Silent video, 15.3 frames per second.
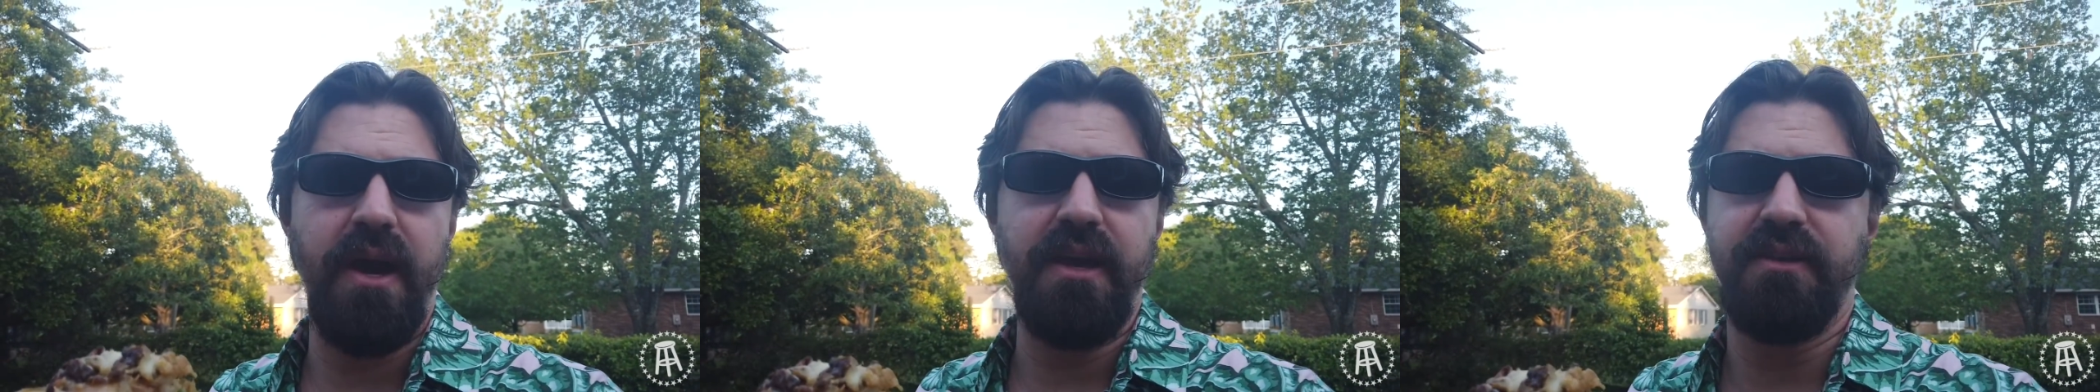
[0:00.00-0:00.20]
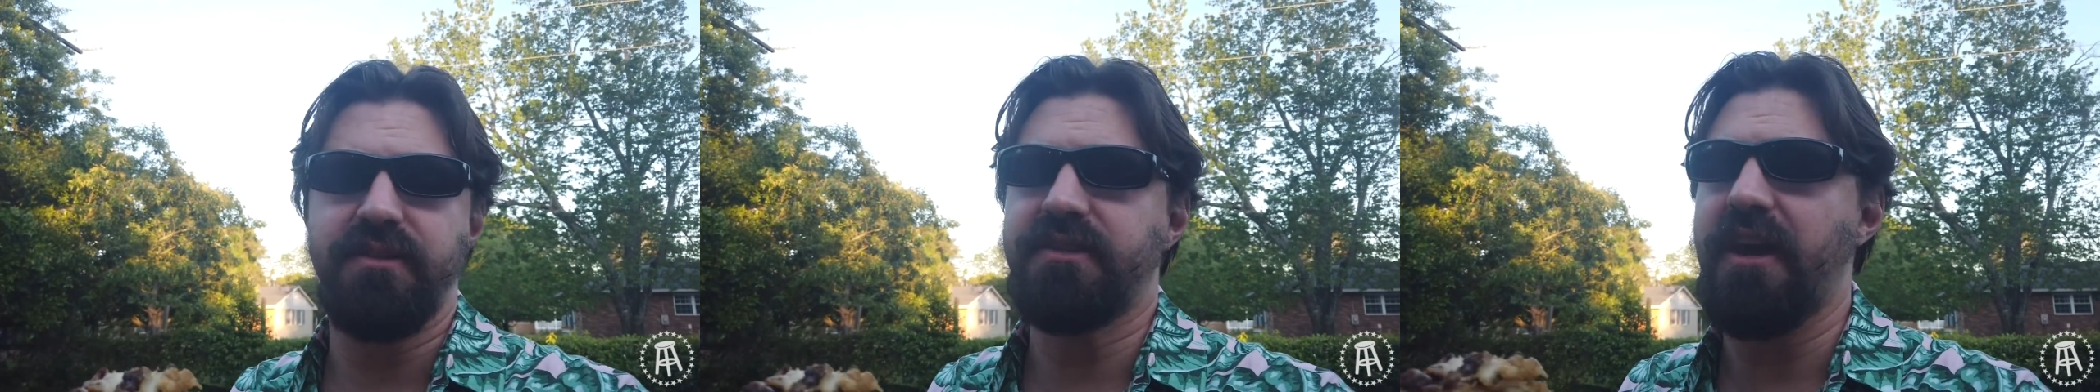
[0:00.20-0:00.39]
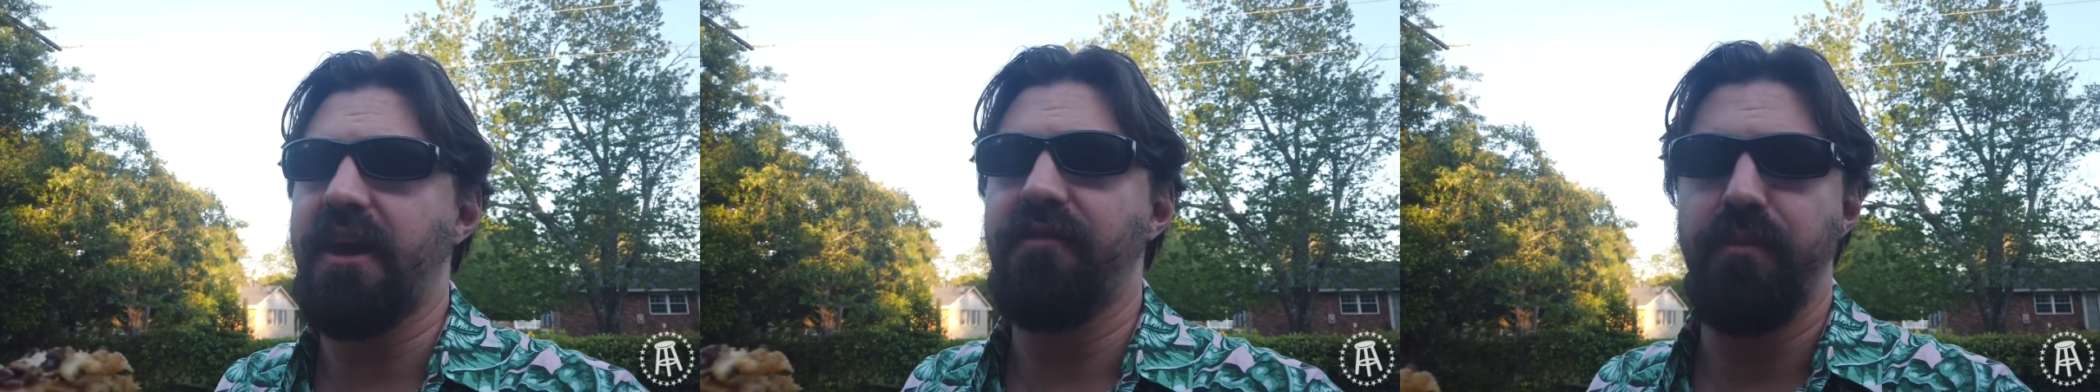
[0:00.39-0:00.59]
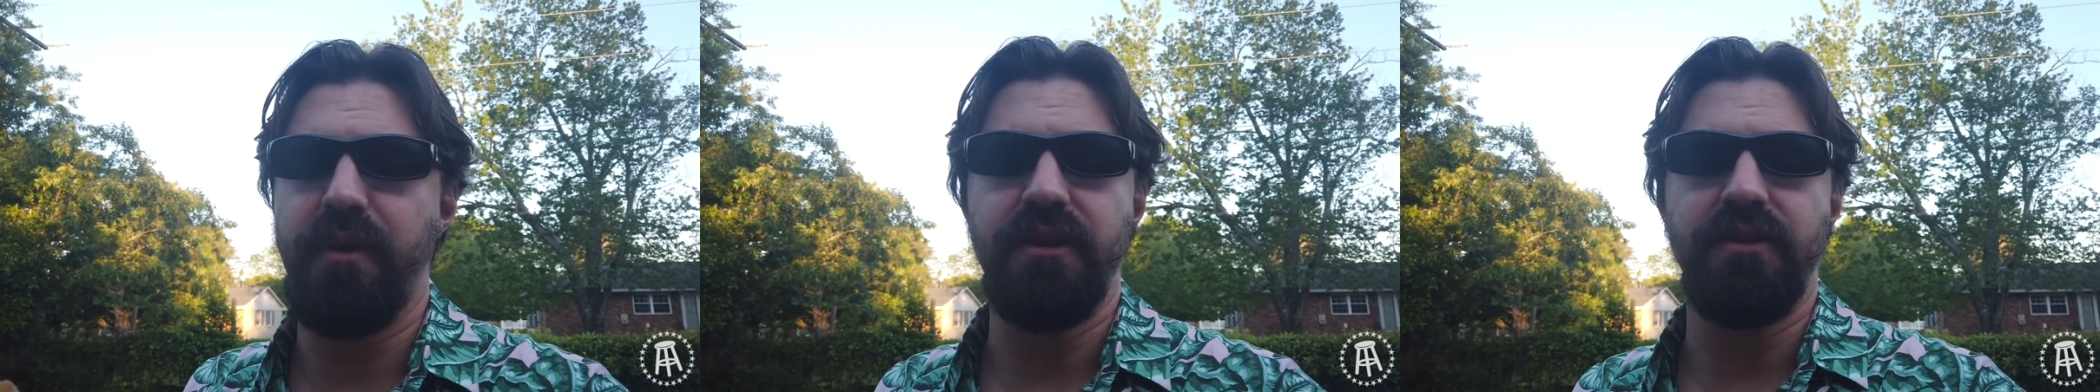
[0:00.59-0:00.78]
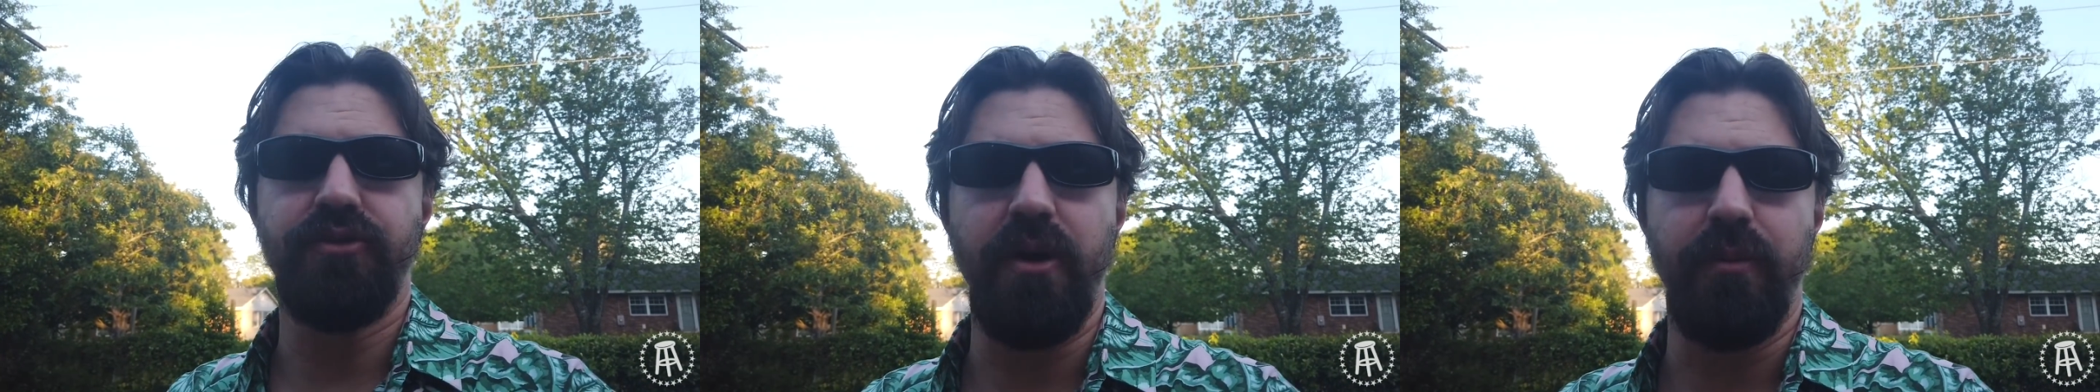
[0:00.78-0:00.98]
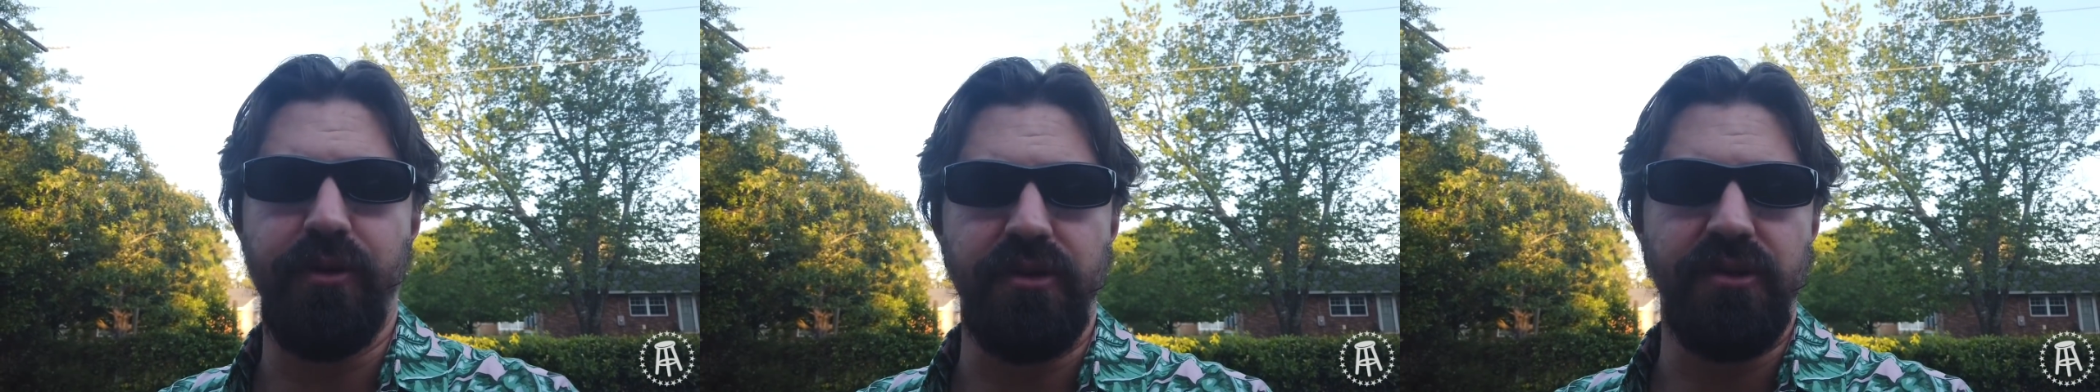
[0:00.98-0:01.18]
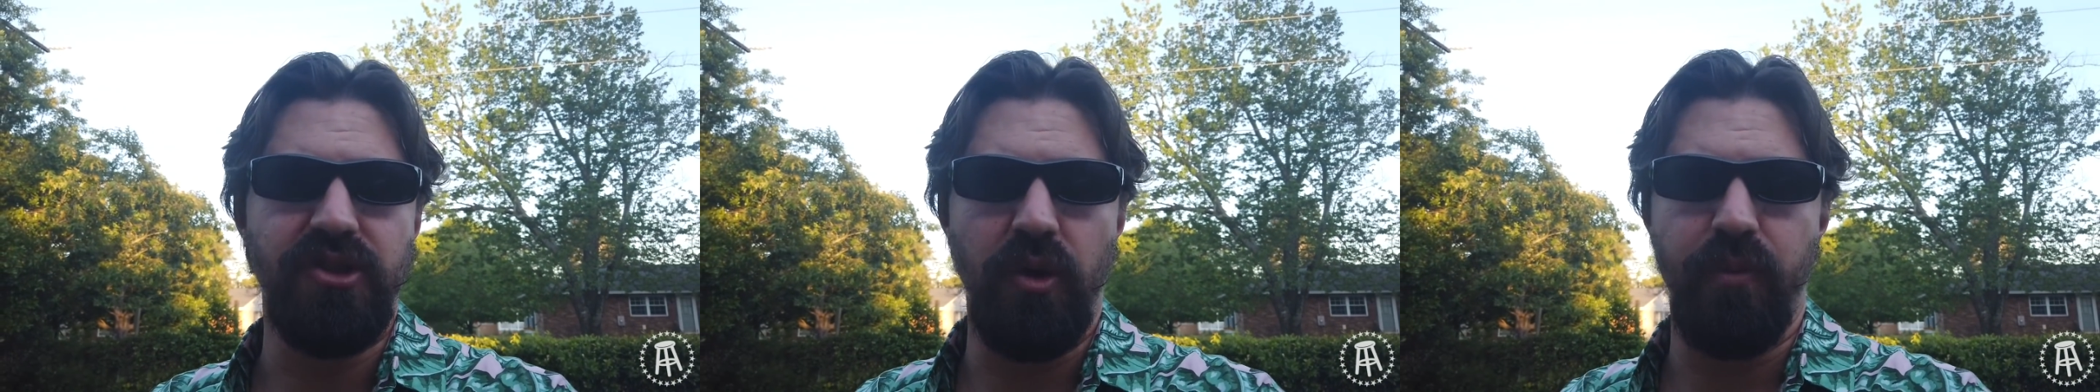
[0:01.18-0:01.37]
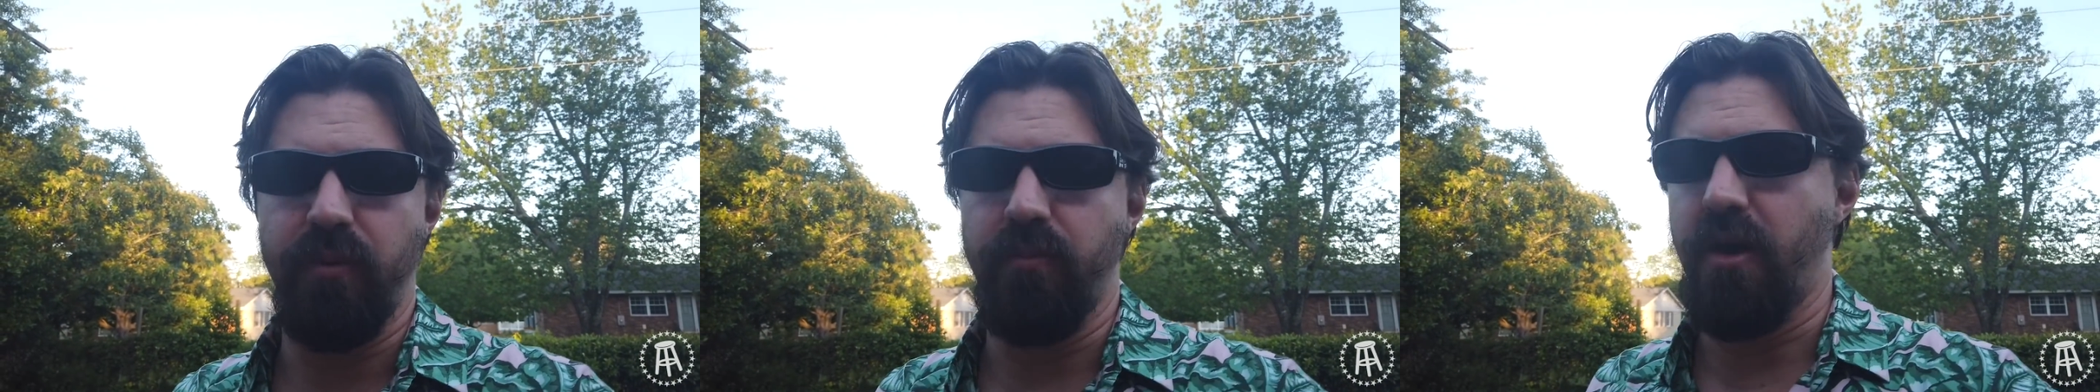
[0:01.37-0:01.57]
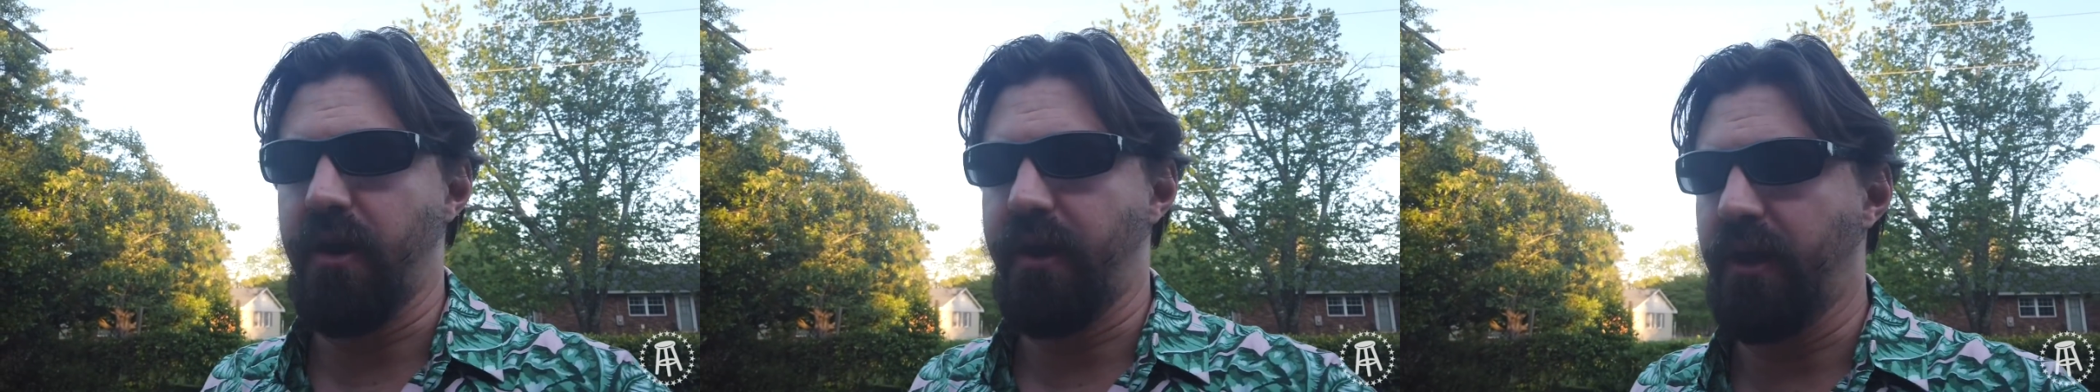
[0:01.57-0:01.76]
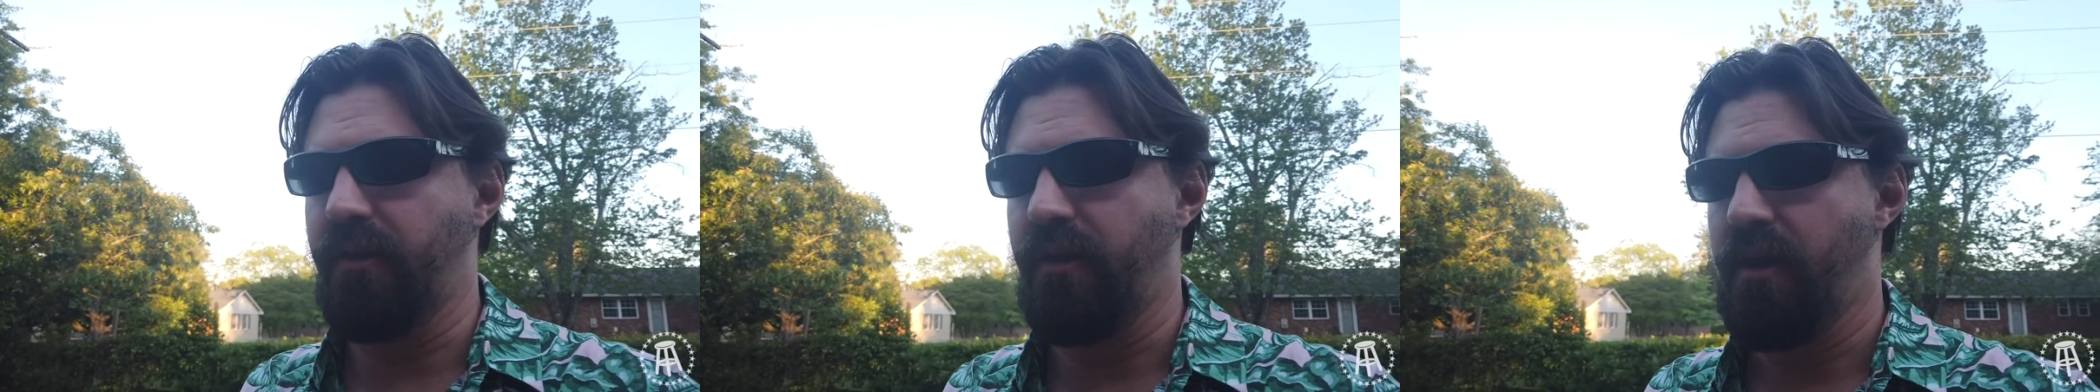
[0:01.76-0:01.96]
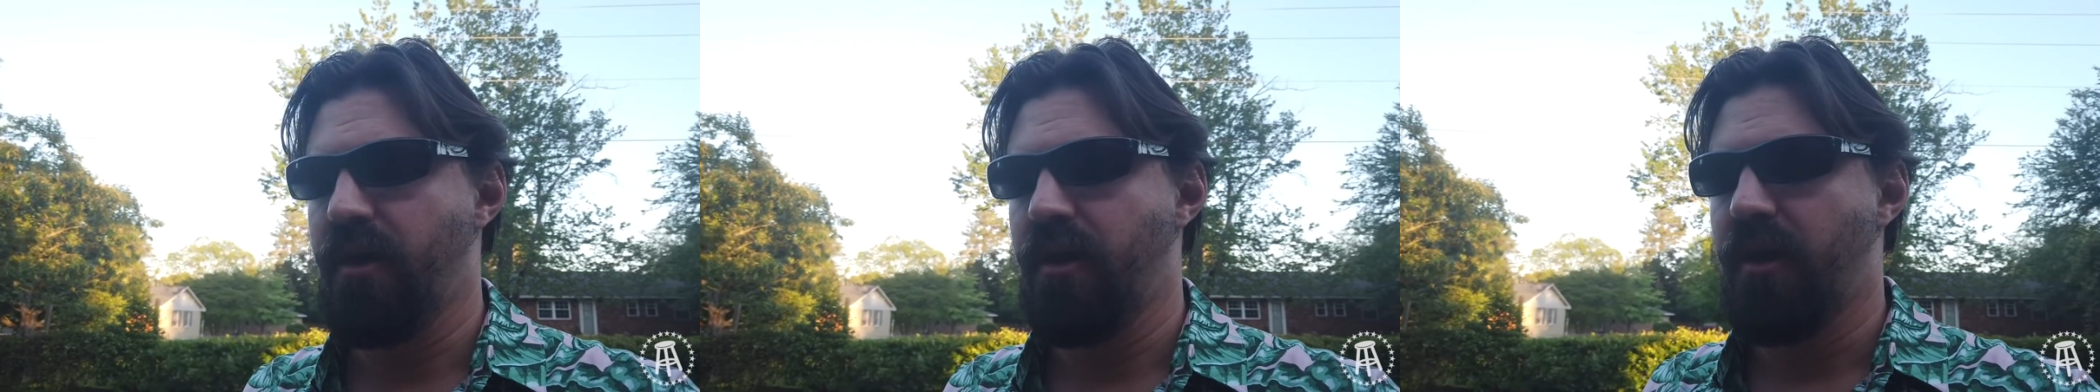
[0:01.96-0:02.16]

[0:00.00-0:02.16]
You saved me a trip to the supermarket,